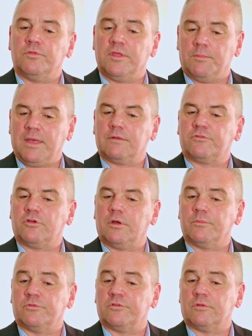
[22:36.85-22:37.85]
the amount of
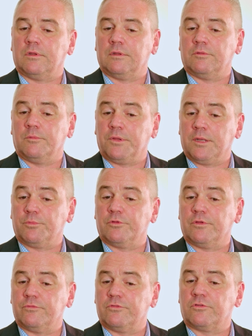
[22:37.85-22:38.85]
times that
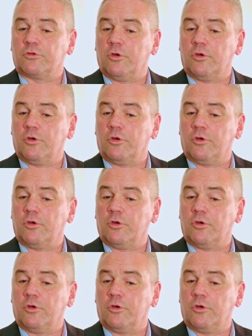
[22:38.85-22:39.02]
people have